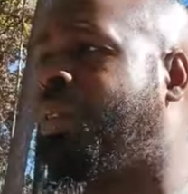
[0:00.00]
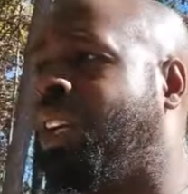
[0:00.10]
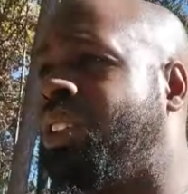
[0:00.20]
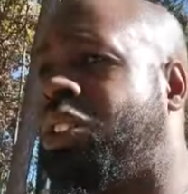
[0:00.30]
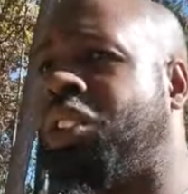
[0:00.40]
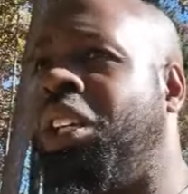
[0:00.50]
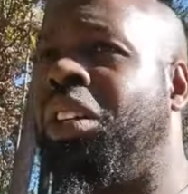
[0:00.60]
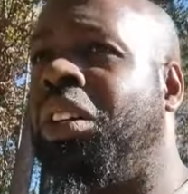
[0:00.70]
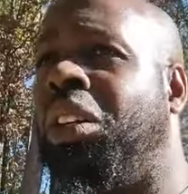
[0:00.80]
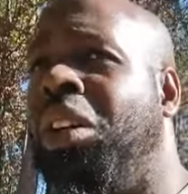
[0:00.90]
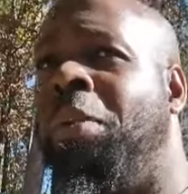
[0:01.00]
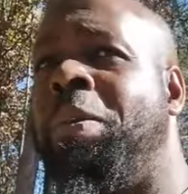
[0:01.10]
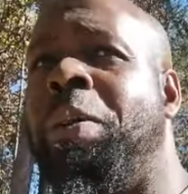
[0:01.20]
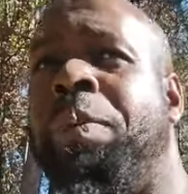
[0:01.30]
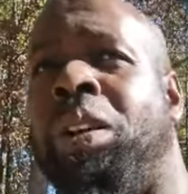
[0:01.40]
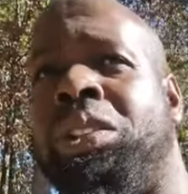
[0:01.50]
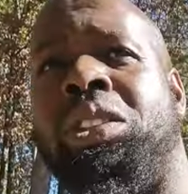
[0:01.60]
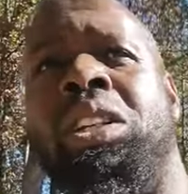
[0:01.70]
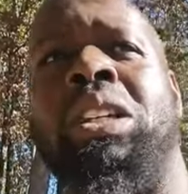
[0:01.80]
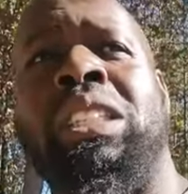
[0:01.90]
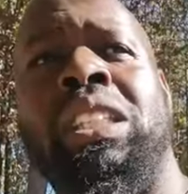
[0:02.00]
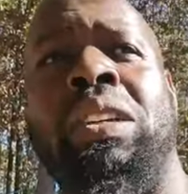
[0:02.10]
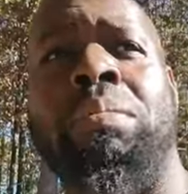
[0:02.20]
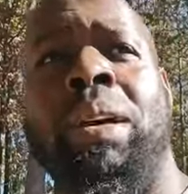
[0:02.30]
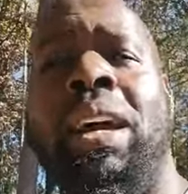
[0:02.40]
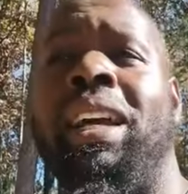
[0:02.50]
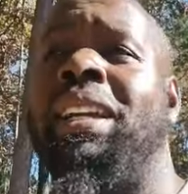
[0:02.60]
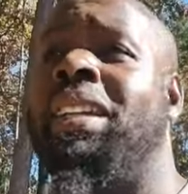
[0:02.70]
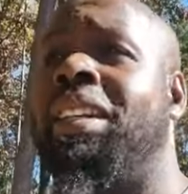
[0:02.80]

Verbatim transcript: and still, people are still sitting back.